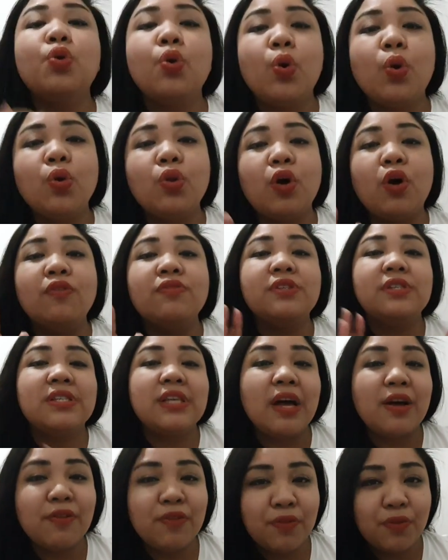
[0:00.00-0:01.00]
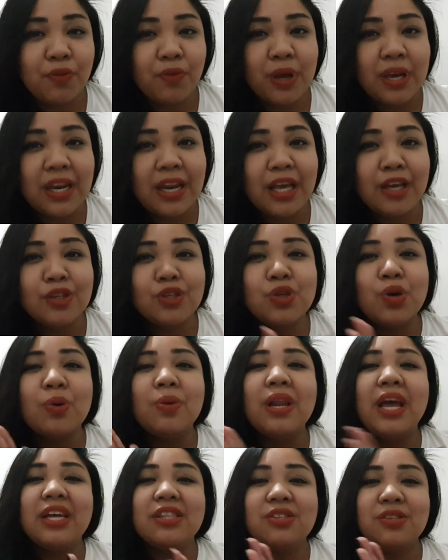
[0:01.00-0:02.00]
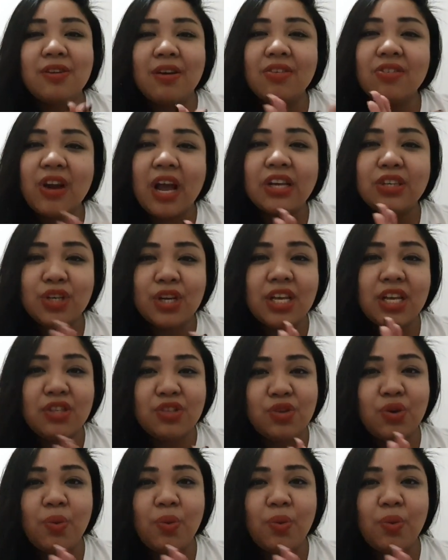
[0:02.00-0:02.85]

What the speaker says: goal of self-weaning. So let's congratulate